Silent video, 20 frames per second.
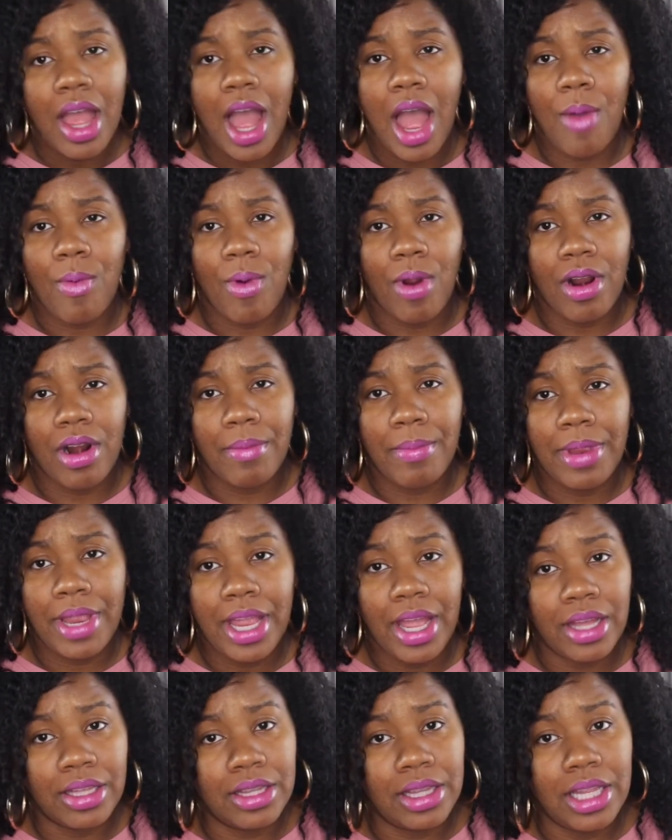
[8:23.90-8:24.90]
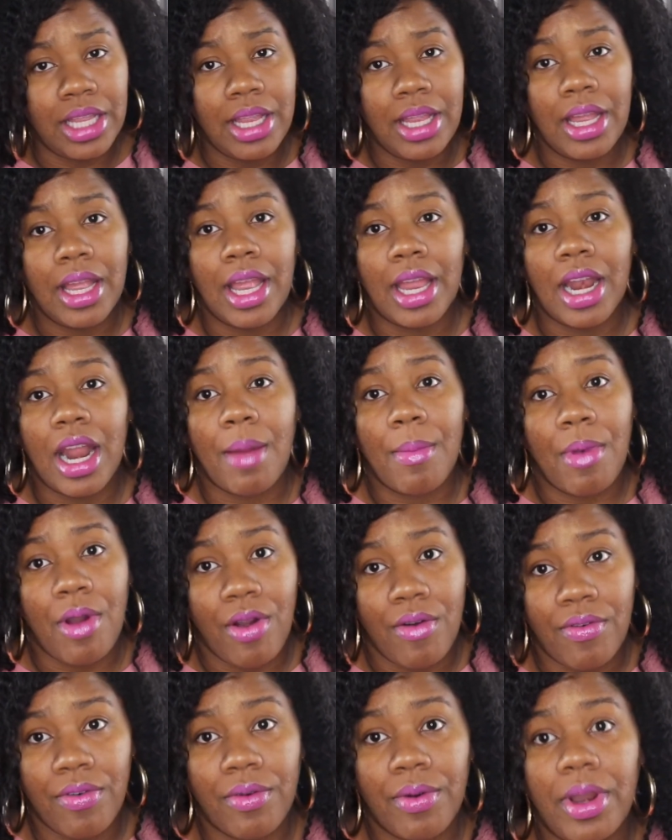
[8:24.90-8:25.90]
I want her to be healthy and I'm
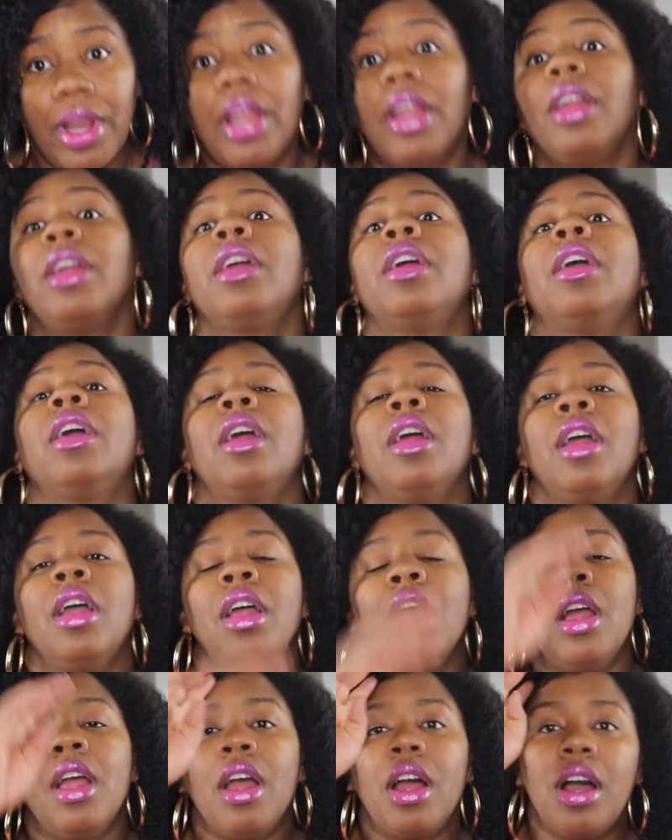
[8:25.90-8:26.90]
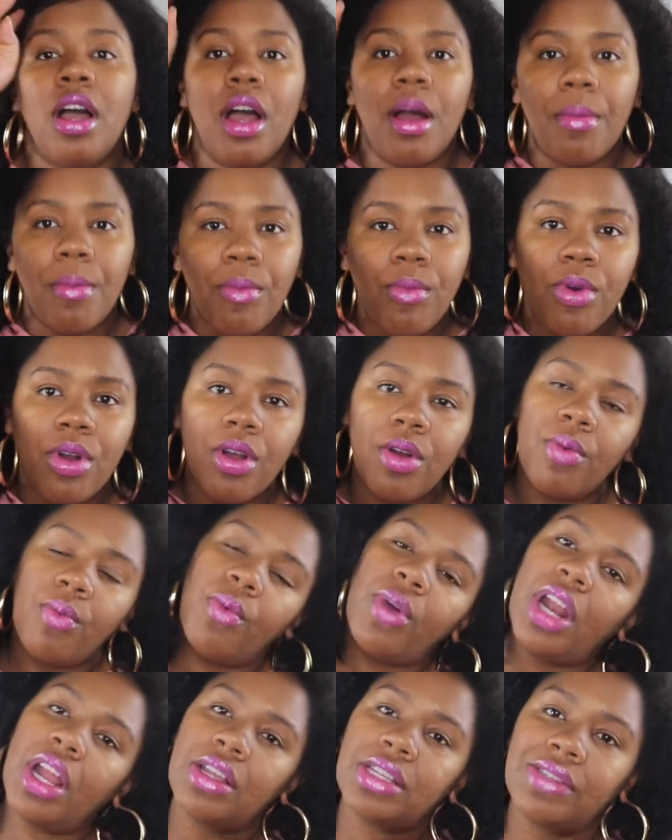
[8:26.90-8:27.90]
over it.
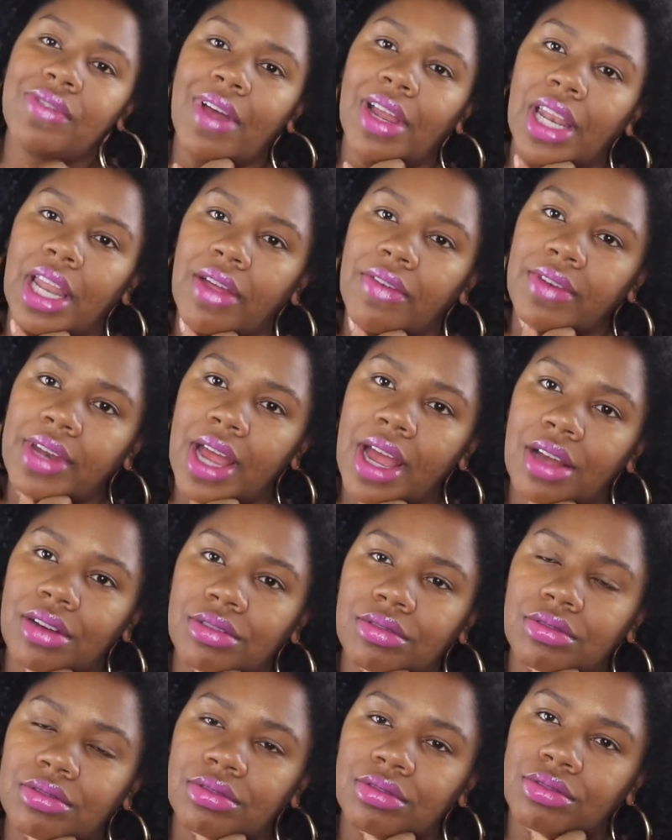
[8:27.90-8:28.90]
What else have I left out?